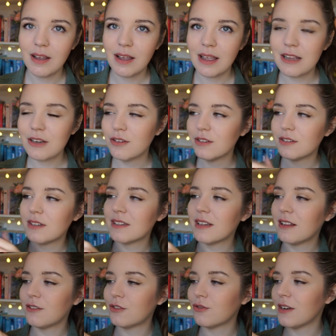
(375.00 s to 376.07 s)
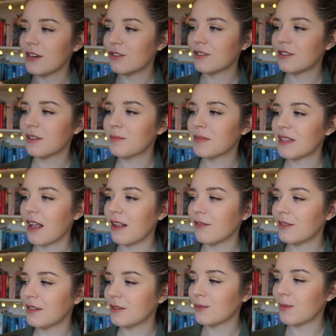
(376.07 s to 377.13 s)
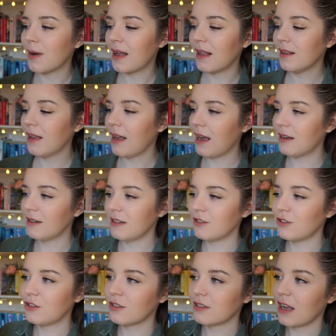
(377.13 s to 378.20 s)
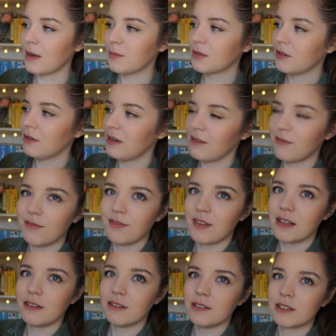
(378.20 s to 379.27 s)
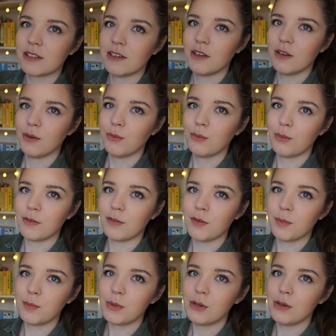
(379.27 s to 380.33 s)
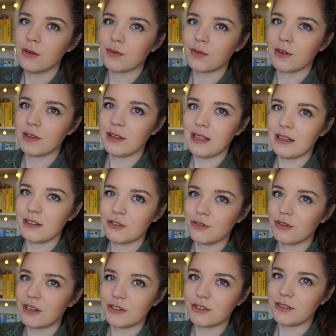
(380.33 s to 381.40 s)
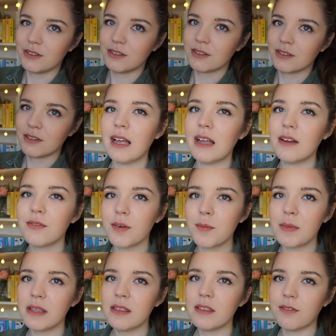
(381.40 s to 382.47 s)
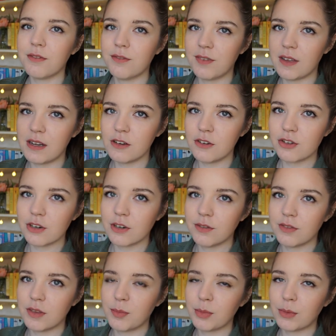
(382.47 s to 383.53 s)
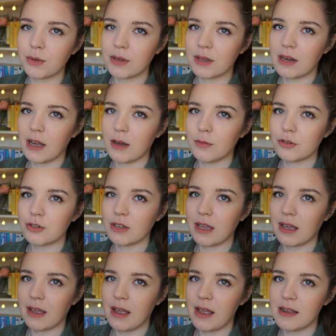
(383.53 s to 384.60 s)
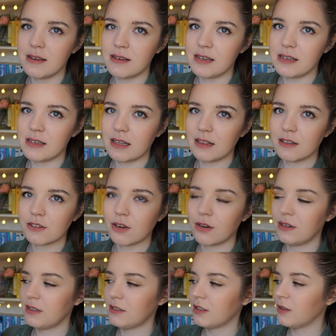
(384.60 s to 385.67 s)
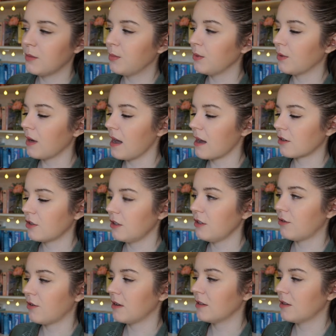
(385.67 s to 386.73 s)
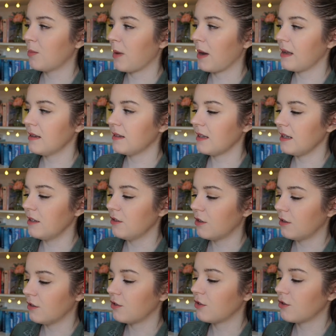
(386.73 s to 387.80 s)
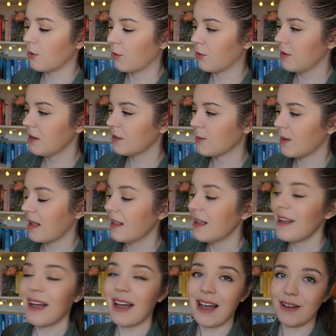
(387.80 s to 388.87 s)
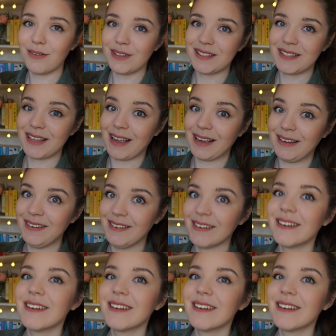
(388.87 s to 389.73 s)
He does his illustrations himself as well, and it's just absolutely filled with beautiful illustrations. And for me, the finish of the book and how much care and detail has gone into the book actually transpires into the story as well. I have it signed.